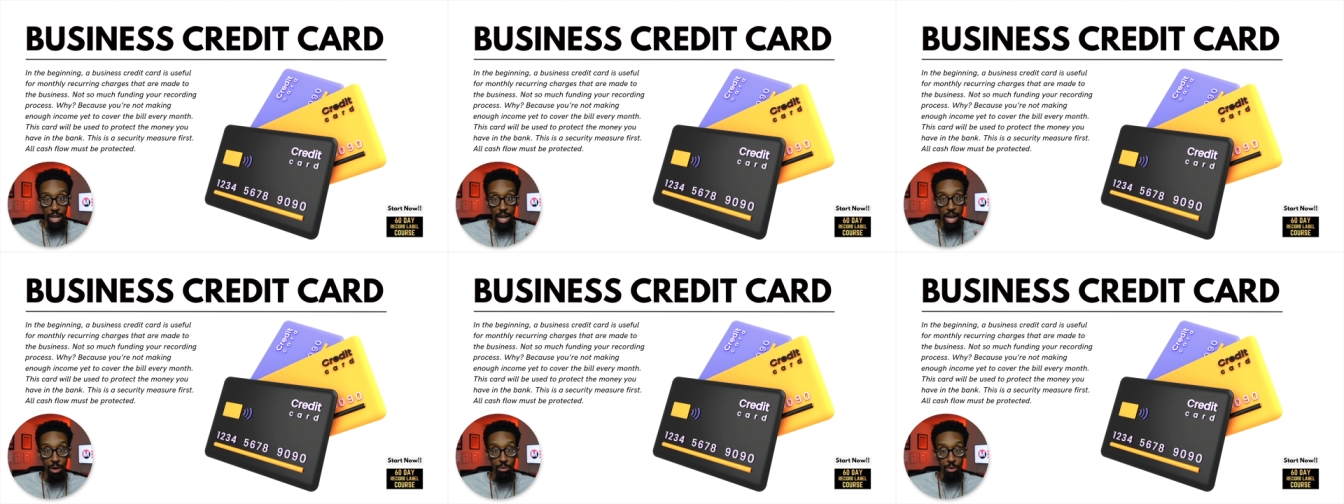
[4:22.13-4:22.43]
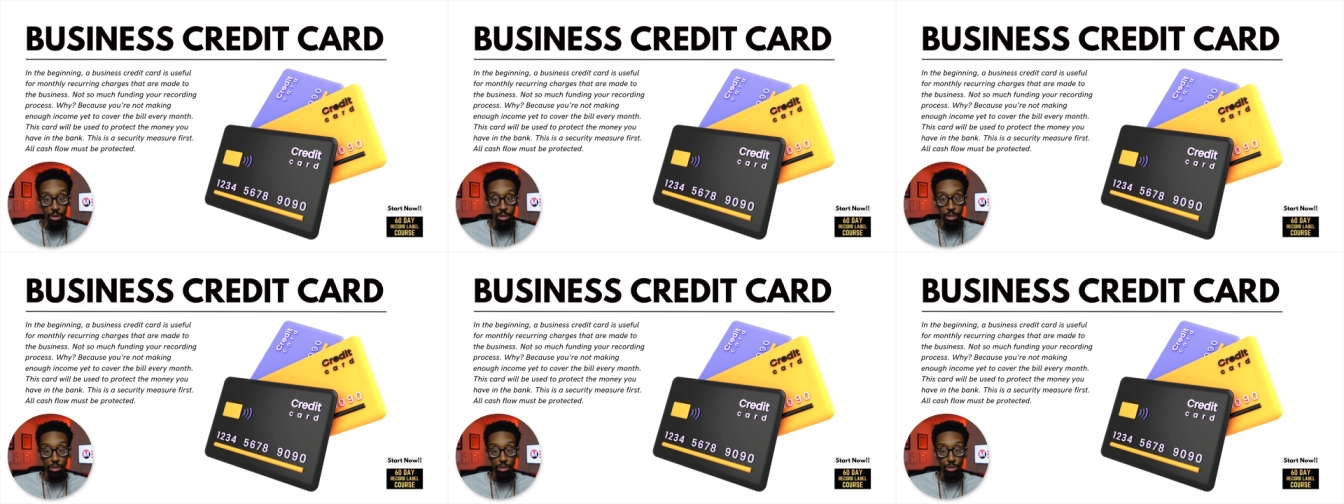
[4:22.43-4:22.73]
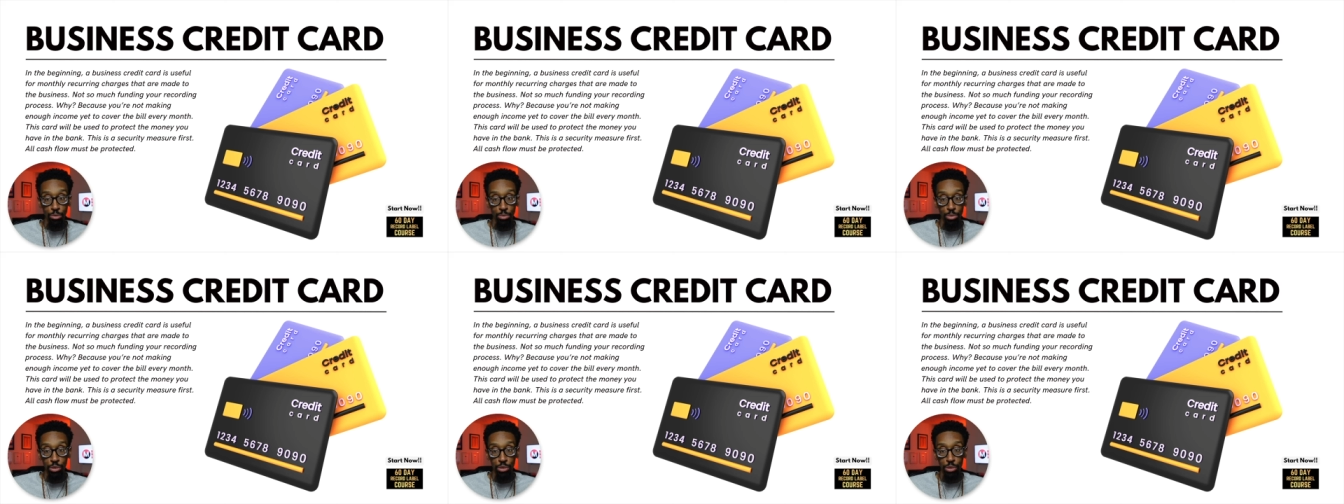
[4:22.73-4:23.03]
and how we're going to
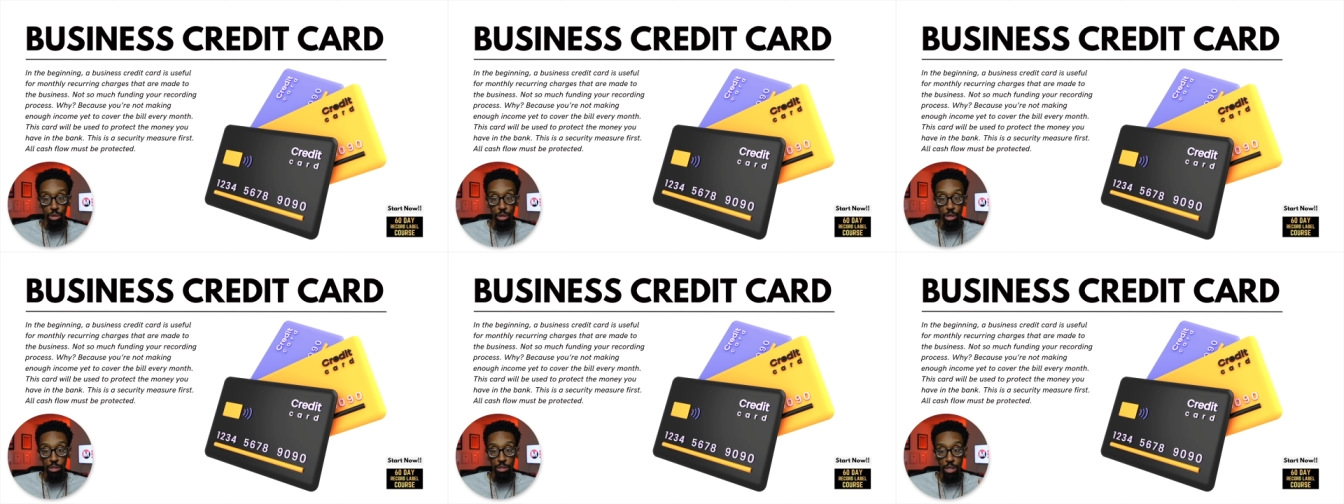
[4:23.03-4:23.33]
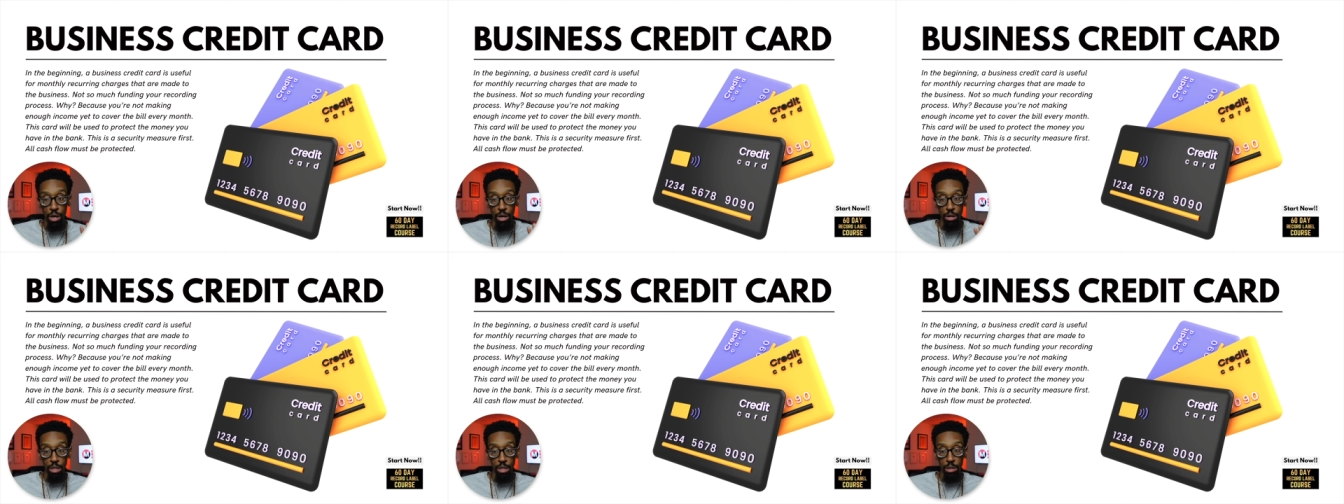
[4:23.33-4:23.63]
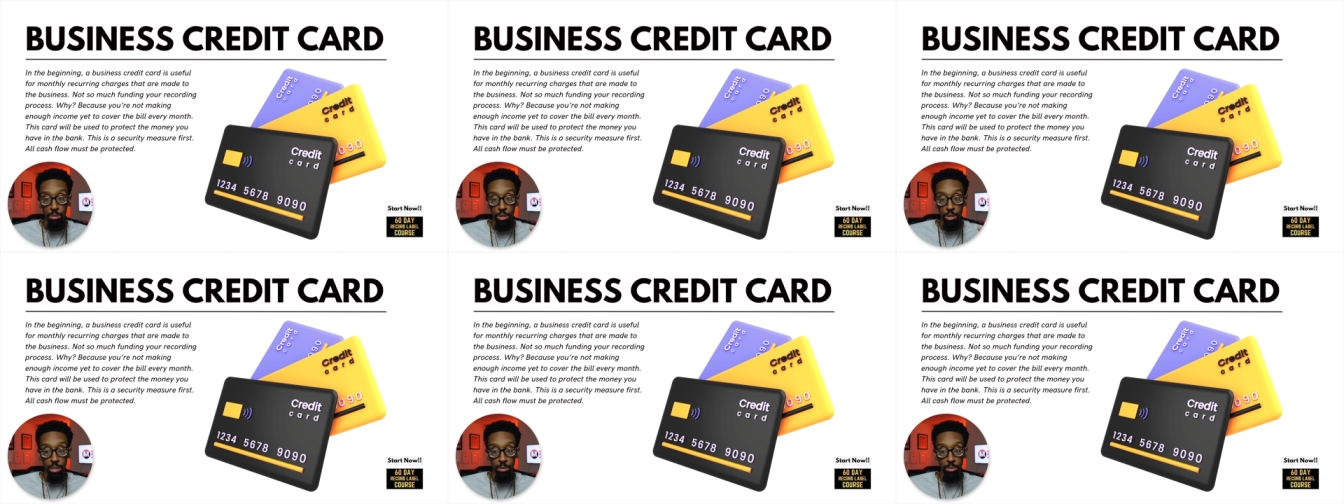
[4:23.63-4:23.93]
supercharge our
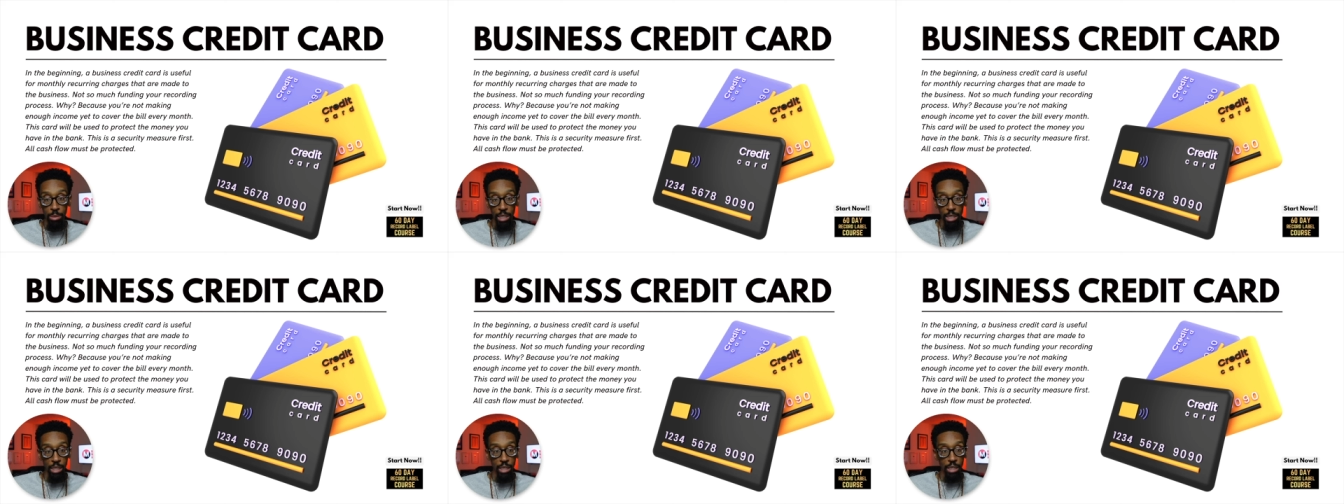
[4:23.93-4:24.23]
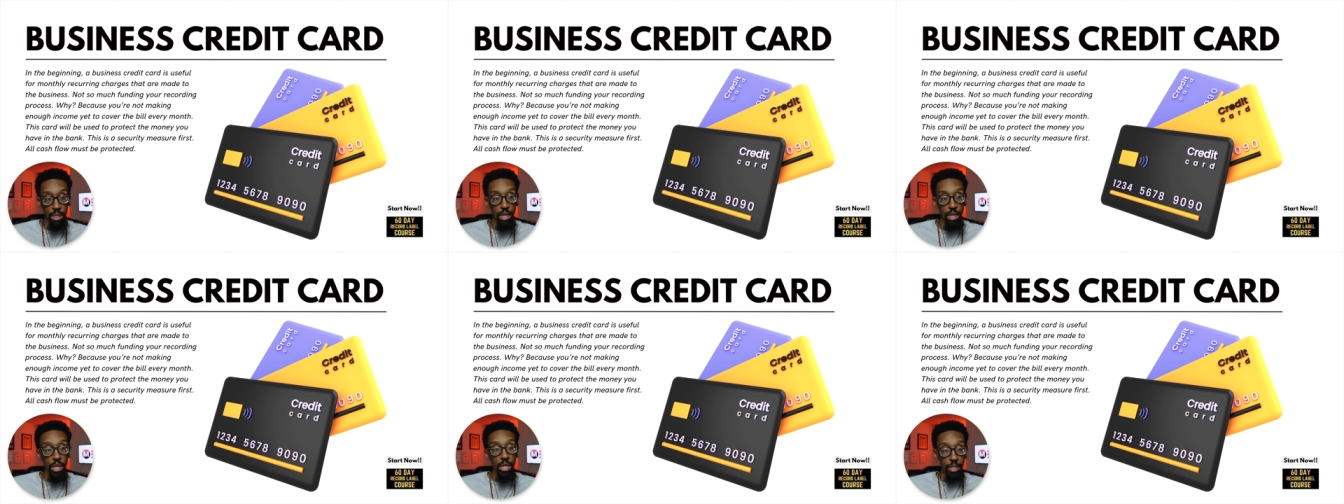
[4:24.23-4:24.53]
label in the beginning.